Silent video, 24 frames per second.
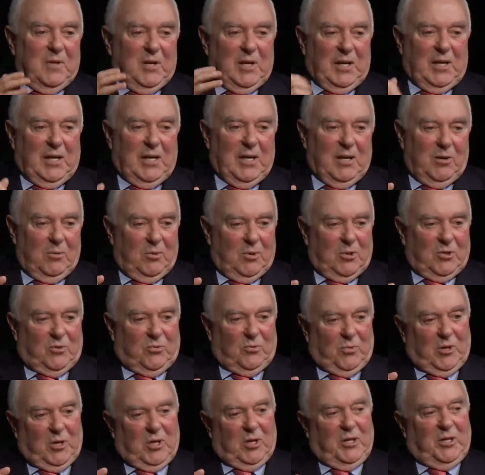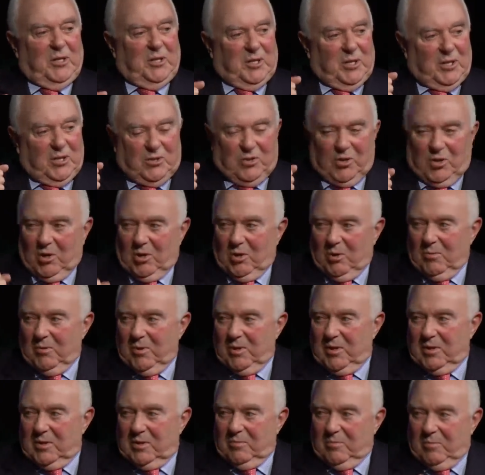he was really
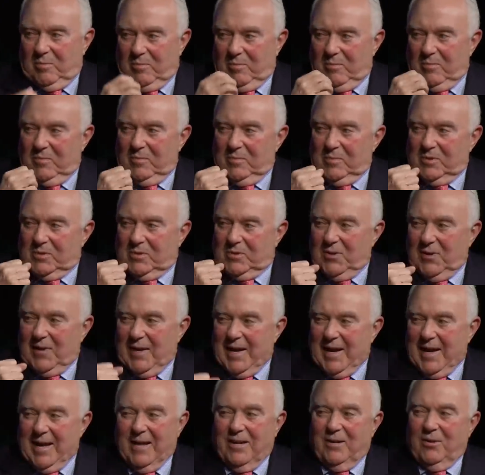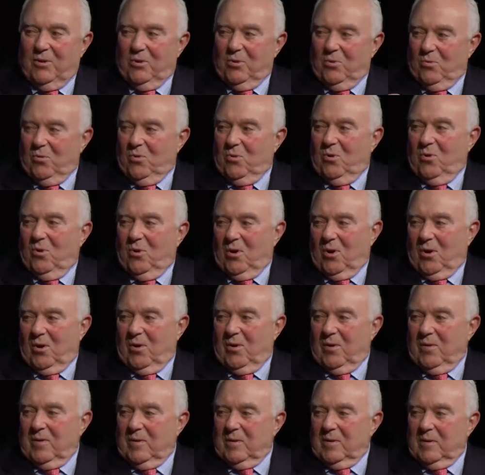determined to end the war
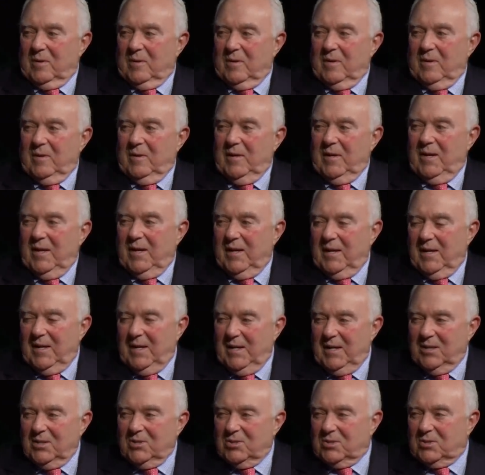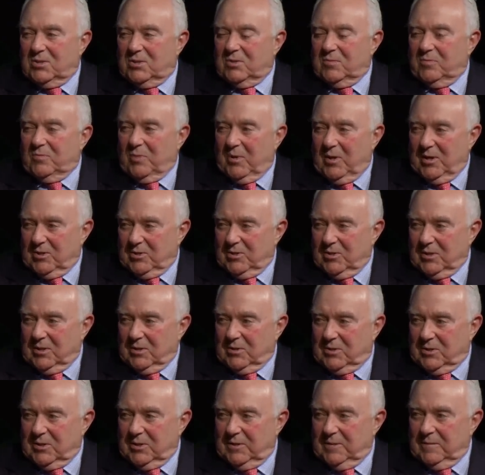in his
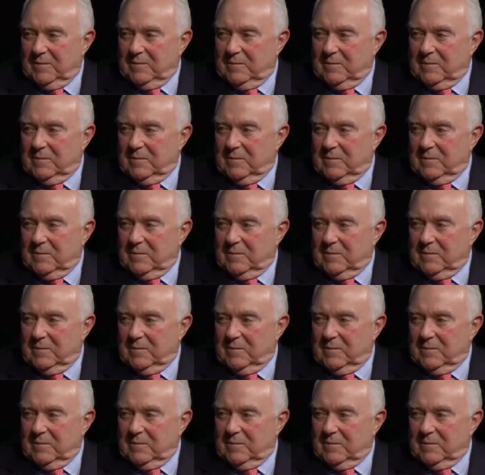presidency.